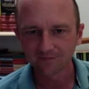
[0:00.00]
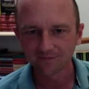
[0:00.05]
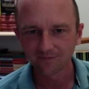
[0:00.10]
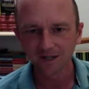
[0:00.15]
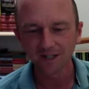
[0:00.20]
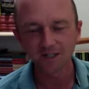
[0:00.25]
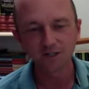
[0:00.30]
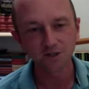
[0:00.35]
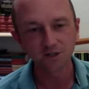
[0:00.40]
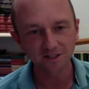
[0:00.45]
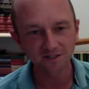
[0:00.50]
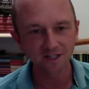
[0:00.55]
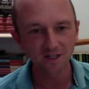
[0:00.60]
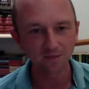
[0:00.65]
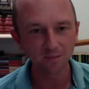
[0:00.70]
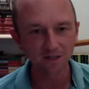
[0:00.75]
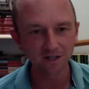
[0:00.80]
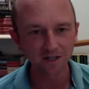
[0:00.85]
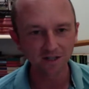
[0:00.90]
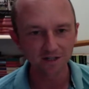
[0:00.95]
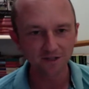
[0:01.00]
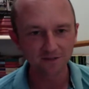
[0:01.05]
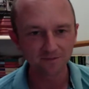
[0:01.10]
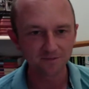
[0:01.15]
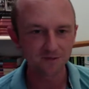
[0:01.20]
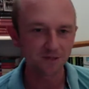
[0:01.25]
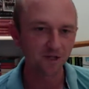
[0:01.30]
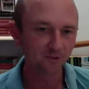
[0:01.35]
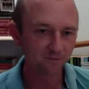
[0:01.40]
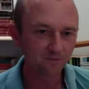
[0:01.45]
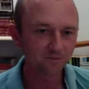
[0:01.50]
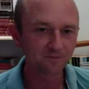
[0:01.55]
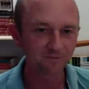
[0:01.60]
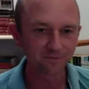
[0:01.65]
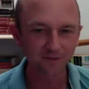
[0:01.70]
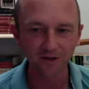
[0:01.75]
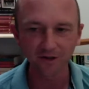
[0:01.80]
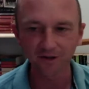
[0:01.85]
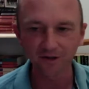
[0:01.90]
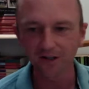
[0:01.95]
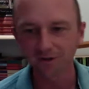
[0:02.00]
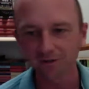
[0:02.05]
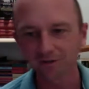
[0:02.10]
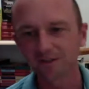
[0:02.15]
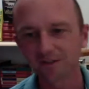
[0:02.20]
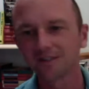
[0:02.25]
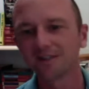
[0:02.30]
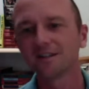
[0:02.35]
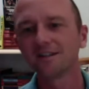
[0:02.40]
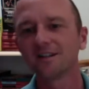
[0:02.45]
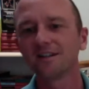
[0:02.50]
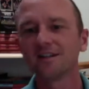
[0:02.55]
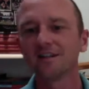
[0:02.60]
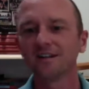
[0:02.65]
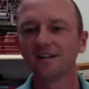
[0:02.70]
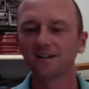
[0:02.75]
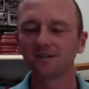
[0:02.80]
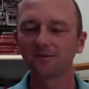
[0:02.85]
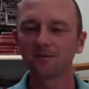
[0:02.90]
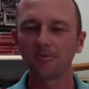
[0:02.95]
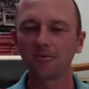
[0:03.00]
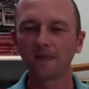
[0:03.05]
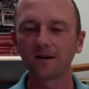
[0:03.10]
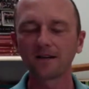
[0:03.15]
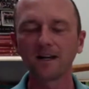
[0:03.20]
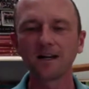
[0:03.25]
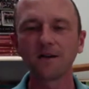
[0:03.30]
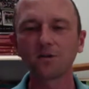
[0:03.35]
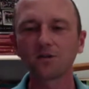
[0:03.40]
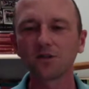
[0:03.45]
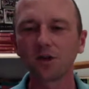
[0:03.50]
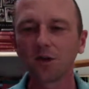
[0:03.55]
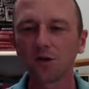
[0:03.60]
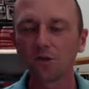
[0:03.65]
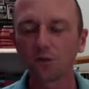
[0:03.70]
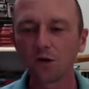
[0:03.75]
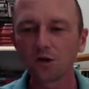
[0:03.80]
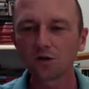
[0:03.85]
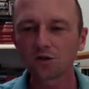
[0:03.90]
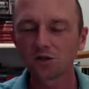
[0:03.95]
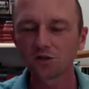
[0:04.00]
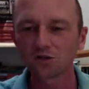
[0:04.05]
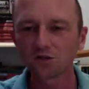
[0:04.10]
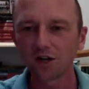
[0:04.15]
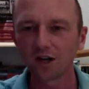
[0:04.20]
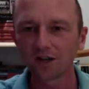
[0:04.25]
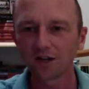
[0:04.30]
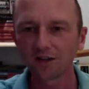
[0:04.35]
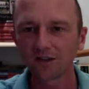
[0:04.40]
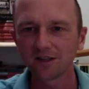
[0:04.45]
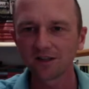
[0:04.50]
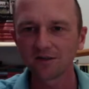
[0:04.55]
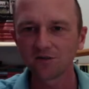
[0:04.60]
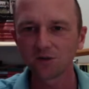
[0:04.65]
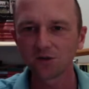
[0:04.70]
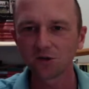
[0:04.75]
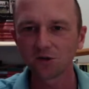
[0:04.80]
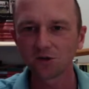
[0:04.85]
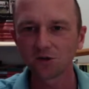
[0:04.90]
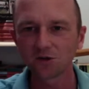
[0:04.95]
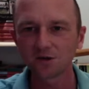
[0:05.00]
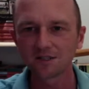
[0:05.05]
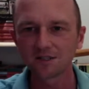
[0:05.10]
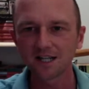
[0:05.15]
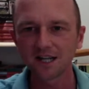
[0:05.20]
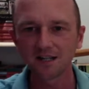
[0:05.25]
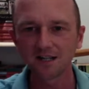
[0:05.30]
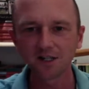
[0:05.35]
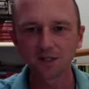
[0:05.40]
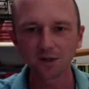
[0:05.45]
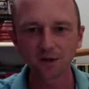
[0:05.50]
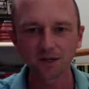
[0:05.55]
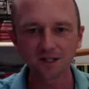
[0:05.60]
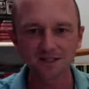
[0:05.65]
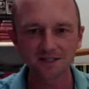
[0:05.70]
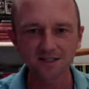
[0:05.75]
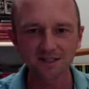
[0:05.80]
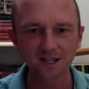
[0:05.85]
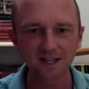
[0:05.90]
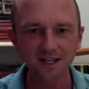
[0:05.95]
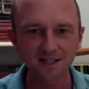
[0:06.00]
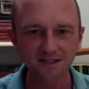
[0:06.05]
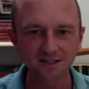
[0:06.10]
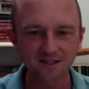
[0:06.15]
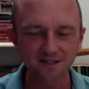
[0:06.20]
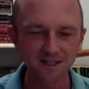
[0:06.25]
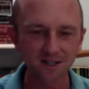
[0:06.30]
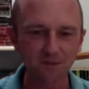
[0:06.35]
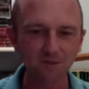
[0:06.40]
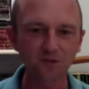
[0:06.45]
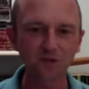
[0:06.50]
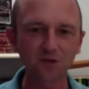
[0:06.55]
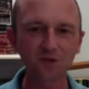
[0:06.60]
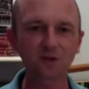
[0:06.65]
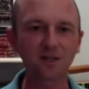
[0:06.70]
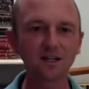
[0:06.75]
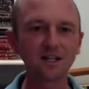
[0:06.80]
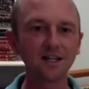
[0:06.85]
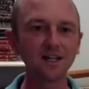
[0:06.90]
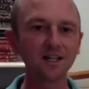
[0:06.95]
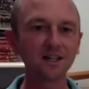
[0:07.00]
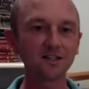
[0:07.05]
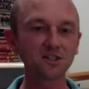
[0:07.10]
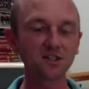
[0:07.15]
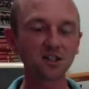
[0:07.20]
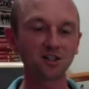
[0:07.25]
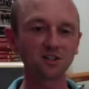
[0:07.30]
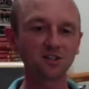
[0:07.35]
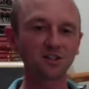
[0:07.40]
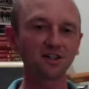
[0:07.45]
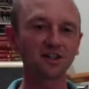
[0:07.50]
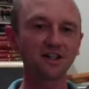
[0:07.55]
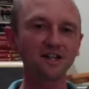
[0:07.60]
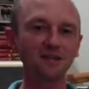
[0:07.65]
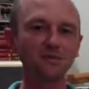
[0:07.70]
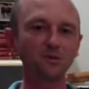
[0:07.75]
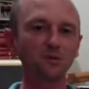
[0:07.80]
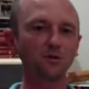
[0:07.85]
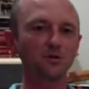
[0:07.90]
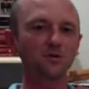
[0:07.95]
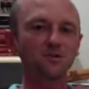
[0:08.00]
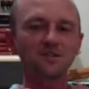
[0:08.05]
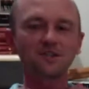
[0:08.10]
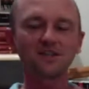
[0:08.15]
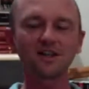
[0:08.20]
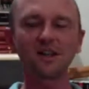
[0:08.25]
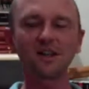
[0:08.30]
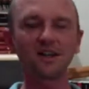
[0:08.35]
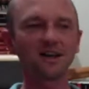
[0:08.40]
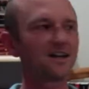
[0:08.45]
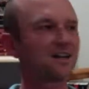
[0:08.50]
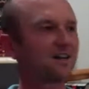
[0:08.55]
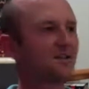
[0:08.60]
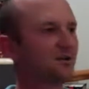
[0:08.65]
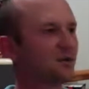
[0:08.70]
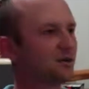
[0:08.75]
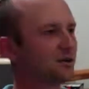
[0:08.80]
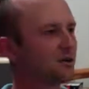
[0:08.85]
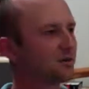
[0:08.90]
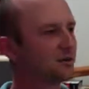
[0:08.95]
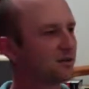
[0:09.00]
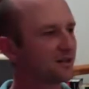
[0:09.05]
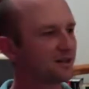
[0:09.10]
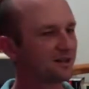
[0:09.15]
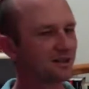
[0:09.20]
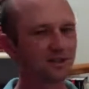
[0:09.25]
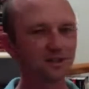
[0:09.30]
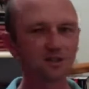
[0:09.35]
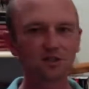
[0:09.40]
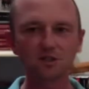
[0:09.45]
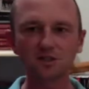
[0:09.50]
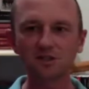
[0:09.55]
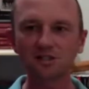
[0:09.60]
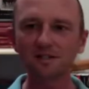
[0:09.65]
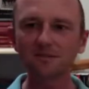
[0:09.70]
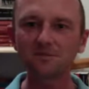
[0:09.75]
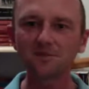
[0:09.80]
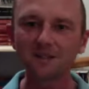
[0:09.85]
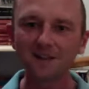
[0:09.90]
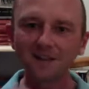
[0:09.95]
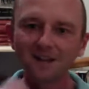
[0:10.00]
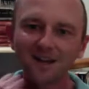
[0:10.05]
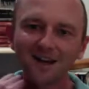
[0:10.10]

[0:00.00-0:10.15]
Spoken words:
And you did say please, so fair enough. Okay, so whilst you're trying to think of your 10 US states, and some of you are clearly in charge of the keyboards in your teams,